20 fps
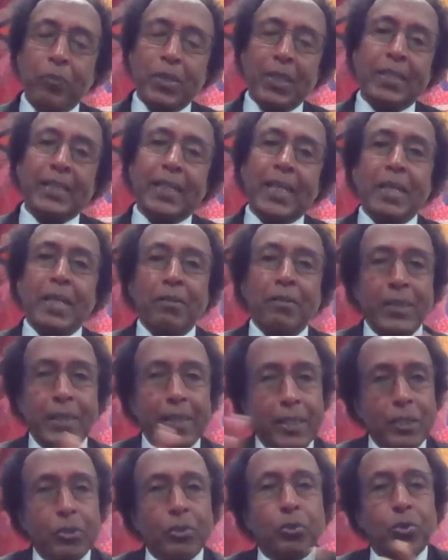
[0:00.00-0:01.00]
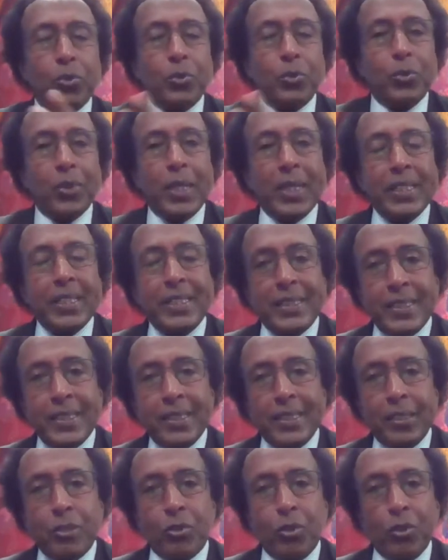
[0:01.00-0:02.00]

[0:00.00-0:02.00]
it can even lead to unintended